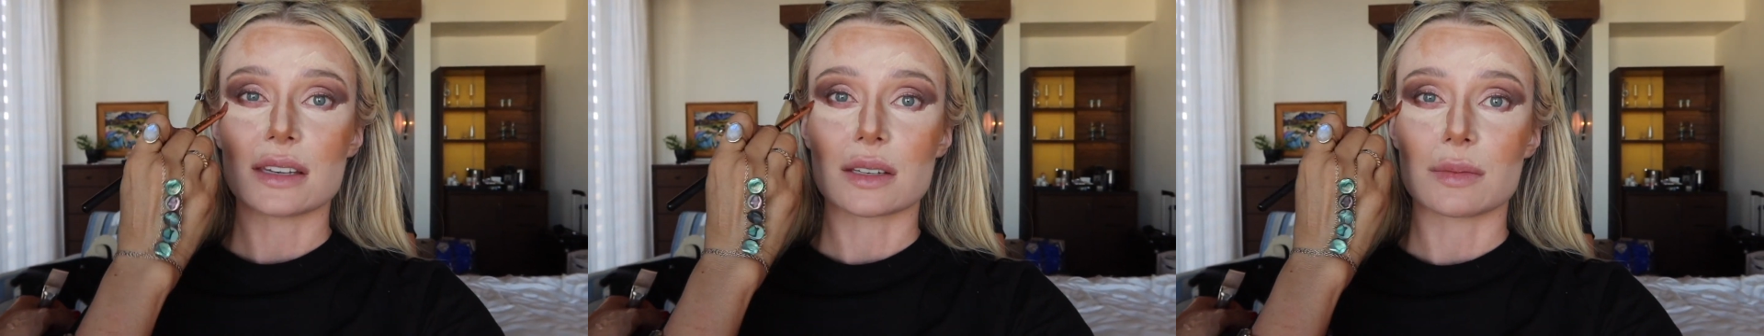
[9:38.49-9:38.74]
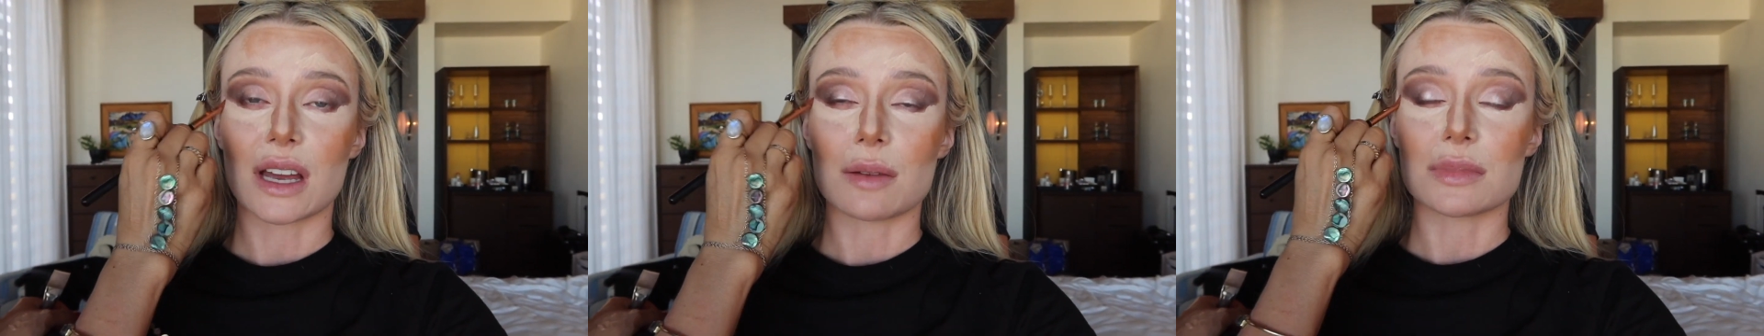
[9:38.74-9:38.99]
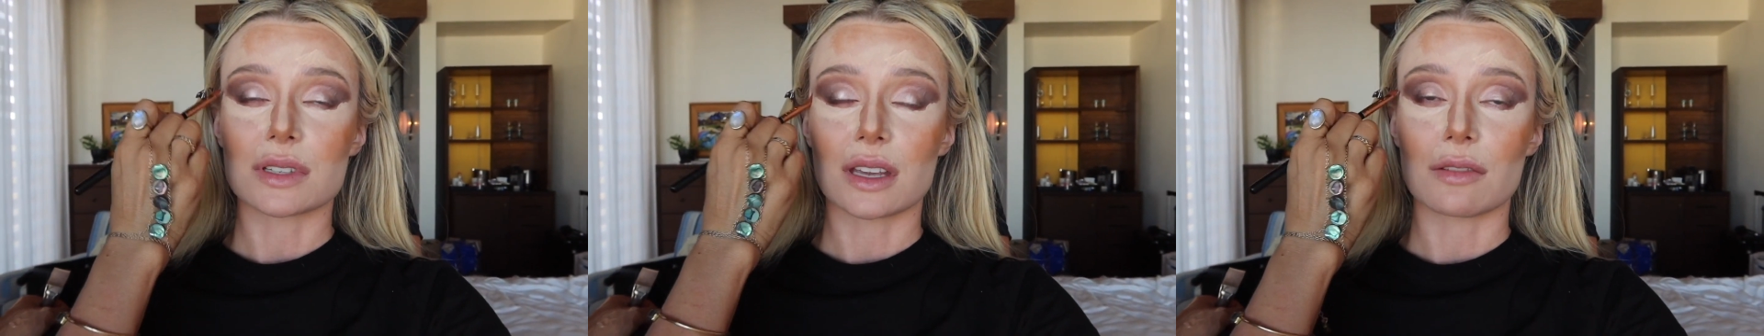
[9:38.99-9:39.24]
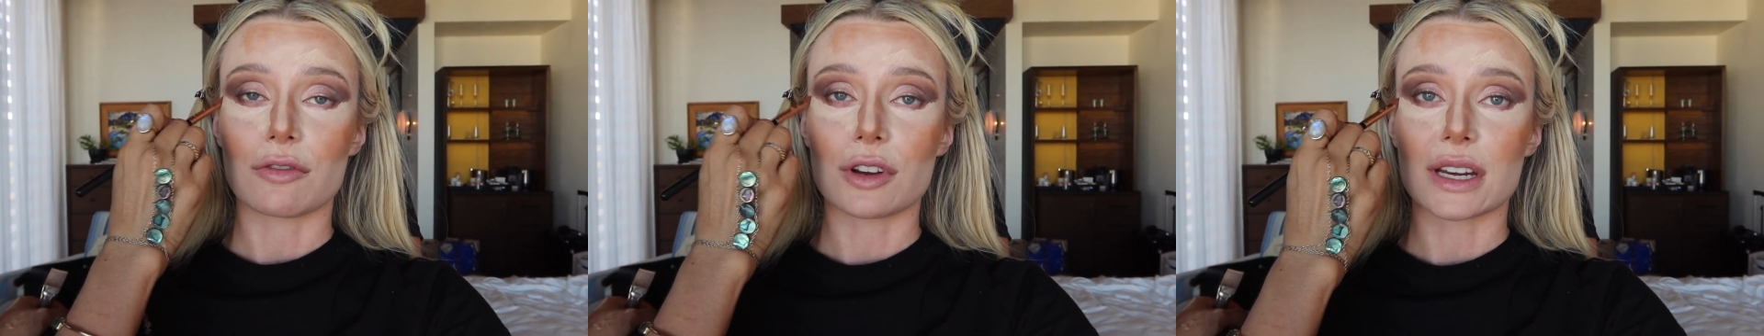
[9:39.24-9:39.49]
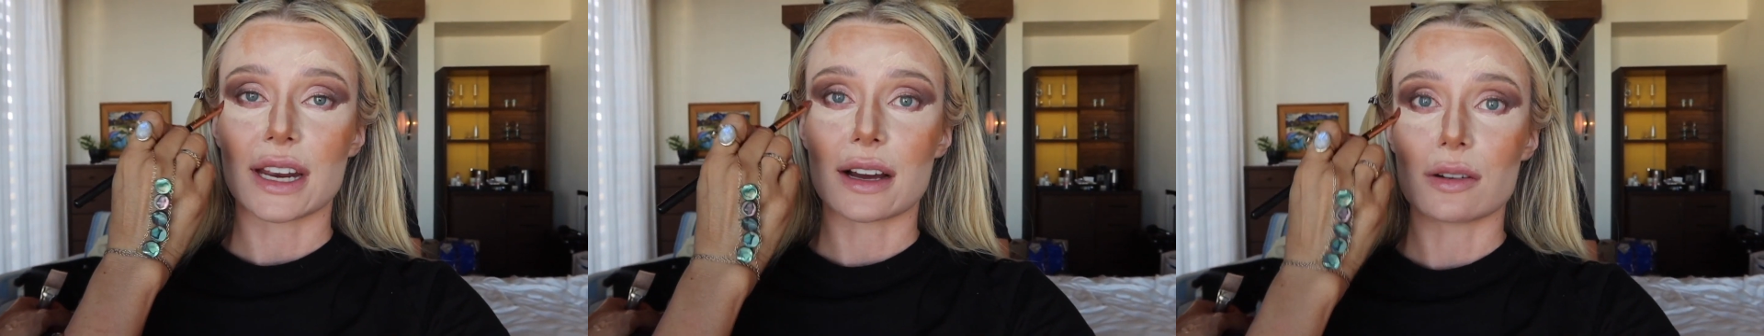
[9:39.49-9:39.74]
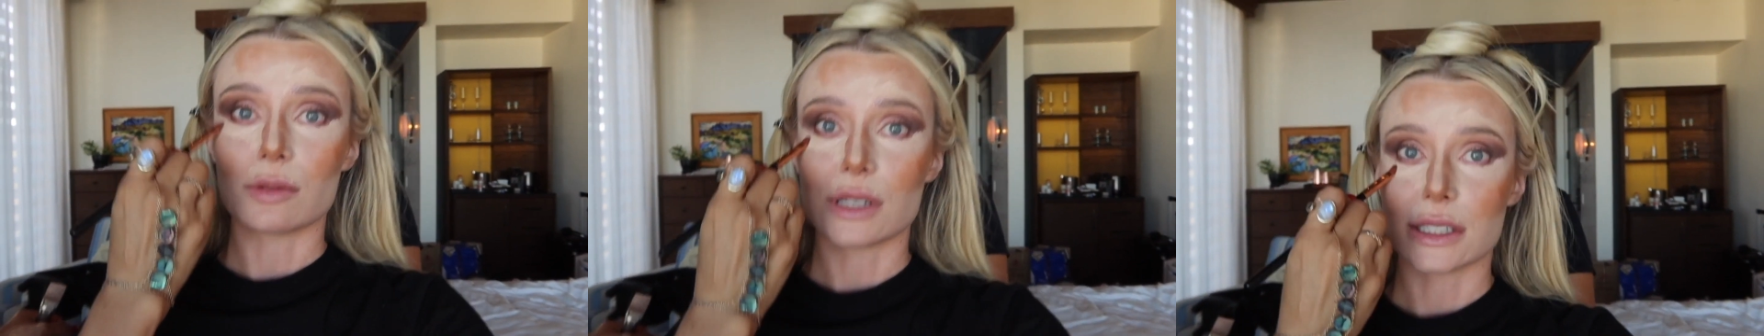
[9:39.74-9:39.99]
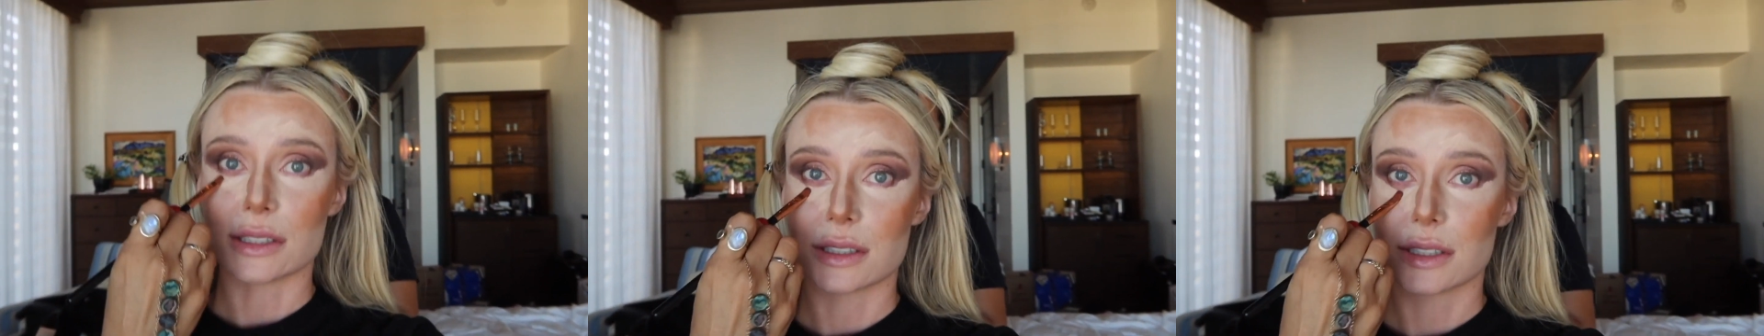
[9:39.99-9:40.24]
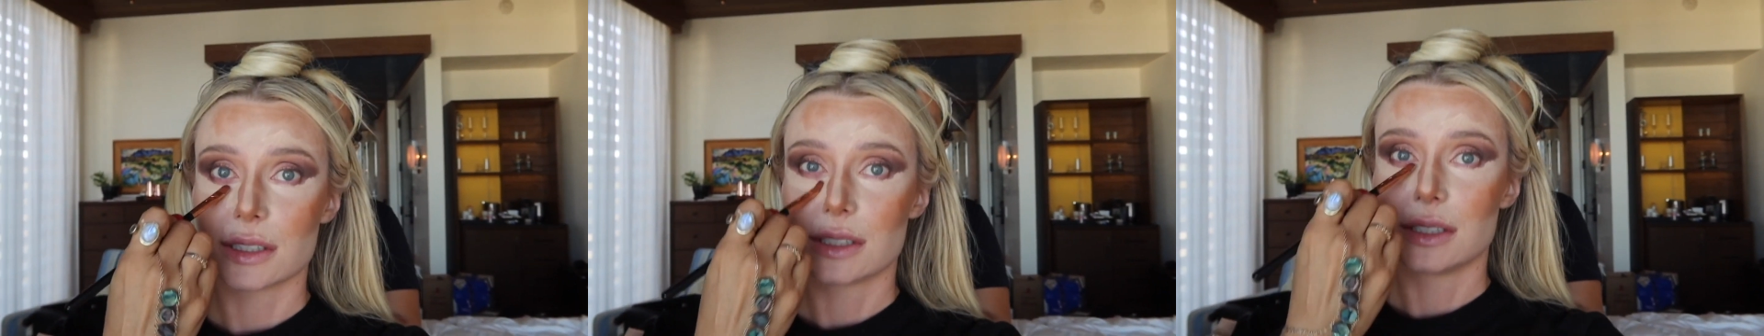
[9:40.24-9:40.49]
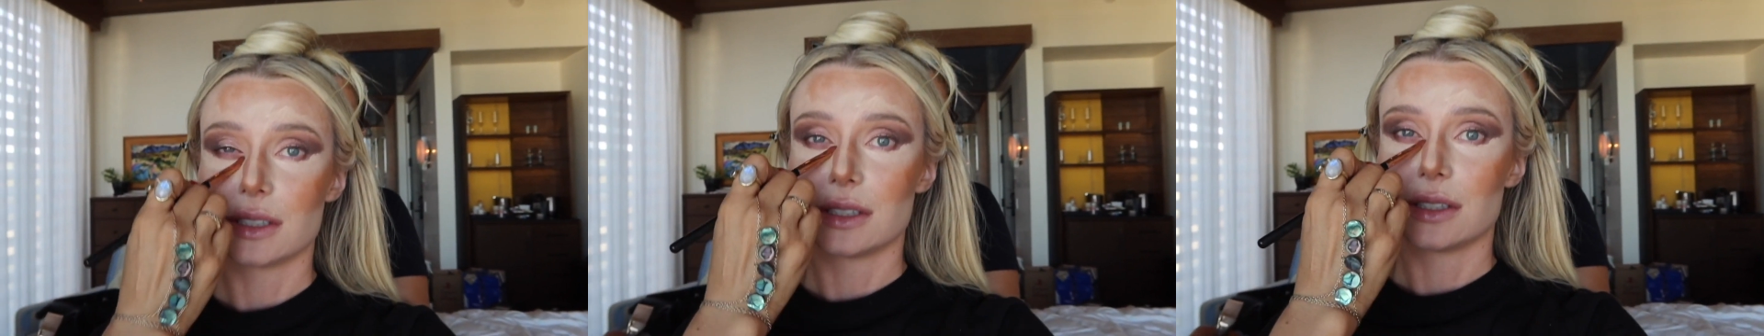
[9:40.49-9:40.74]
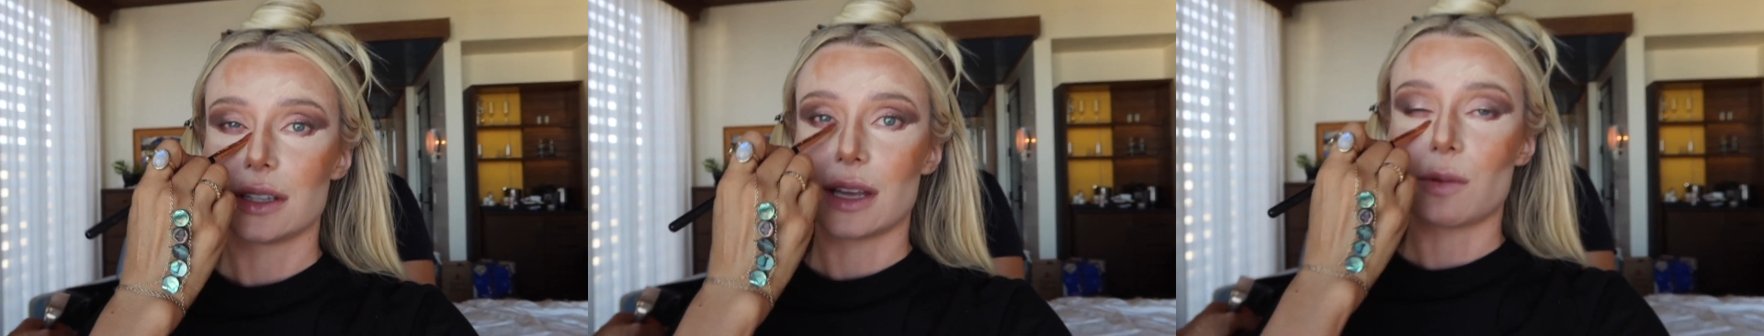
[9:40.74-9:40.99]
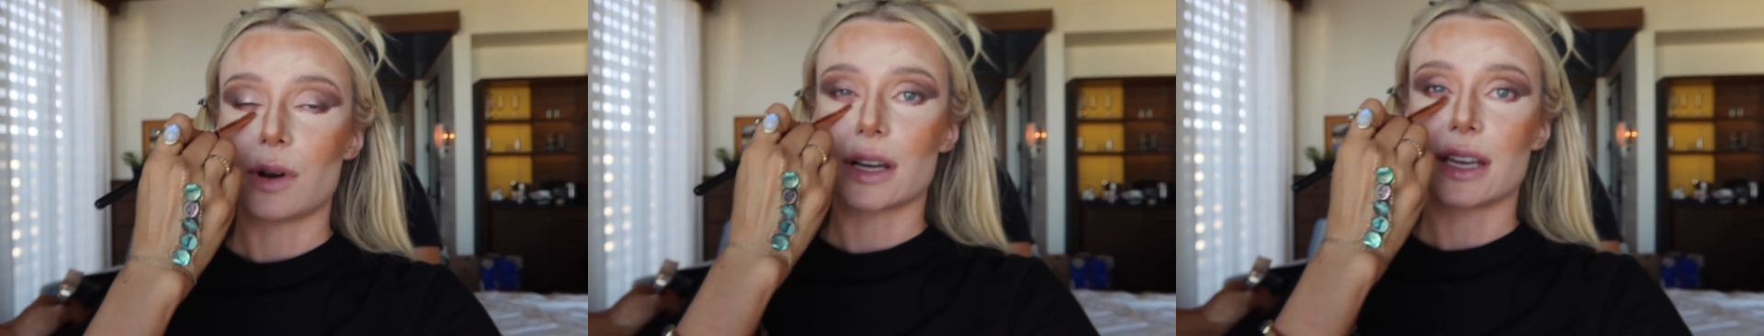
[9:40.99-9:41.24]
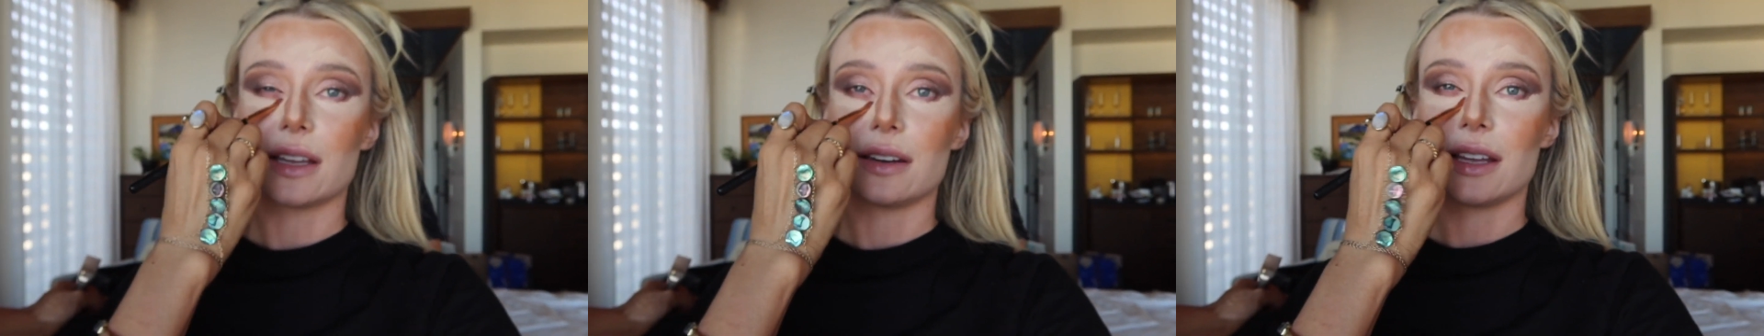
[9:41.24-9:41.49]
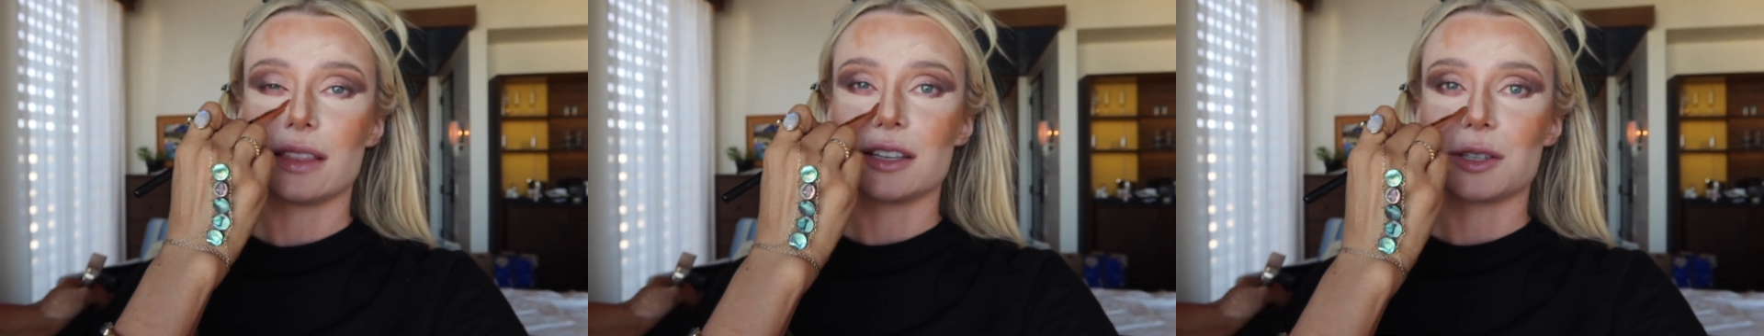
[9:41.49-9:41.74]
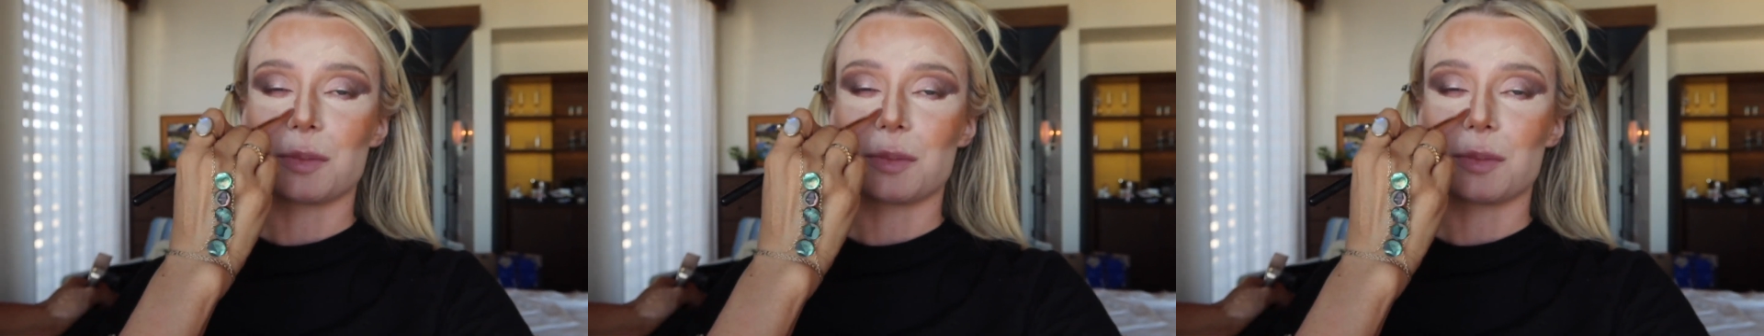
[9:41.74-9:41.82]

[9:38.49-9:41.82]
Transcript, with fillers: sometimes get freaked out when they walk in at this